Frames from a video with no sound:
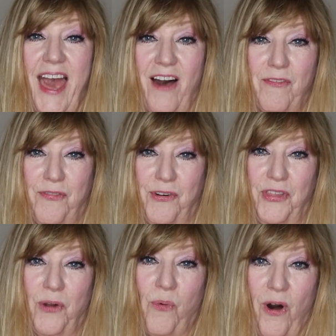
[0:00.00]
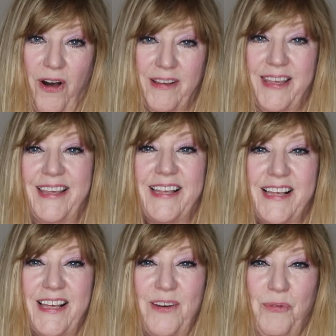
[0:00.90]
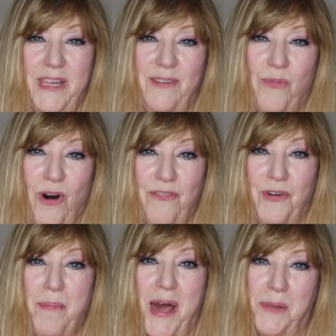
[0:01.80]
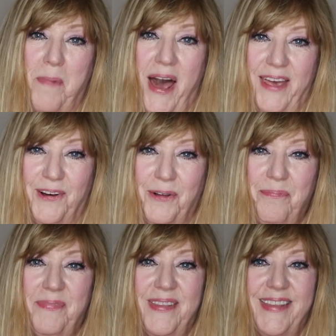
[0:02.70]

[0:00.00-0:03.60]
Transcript: out for their walk. We walk for about a mile.